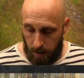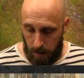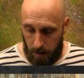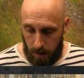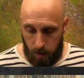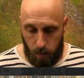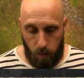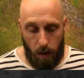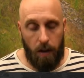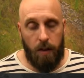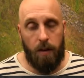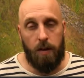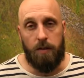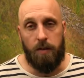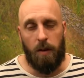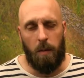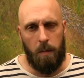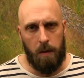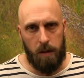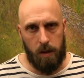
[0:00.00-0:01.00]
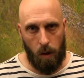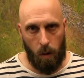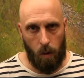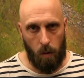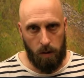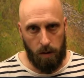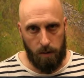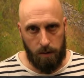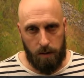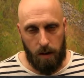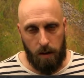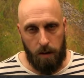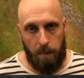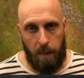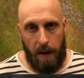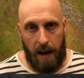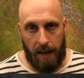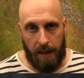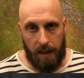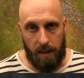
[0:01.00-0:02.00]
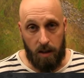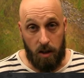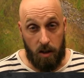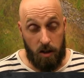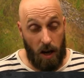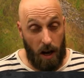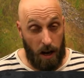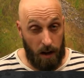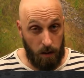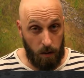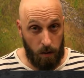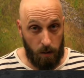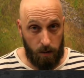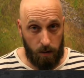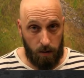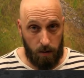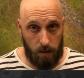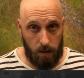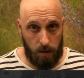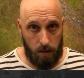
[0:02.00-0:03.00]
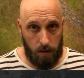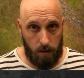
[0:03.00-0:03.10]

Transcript: He's rather someone to hold himself back in the shadows,